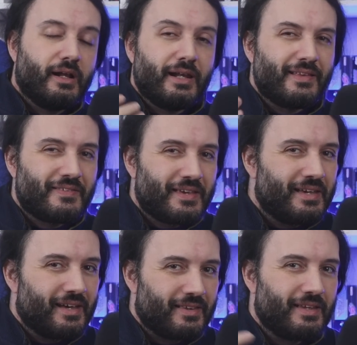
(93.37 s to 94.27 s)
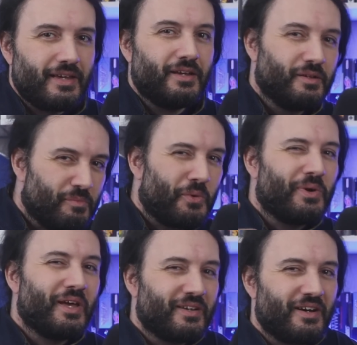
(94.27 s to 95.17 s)
Let's see the good
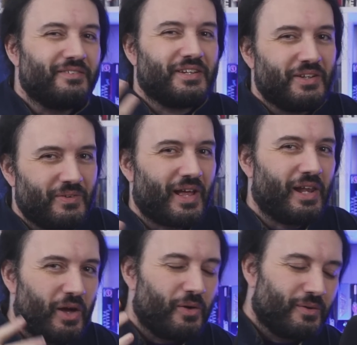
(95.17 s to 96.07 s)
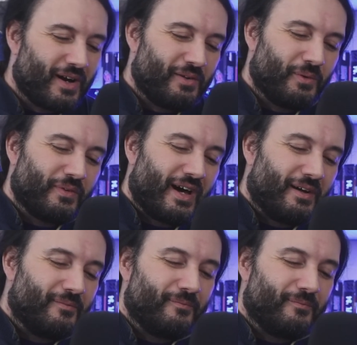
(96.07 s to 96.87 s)
morning, good afternoon, hello, and all of that.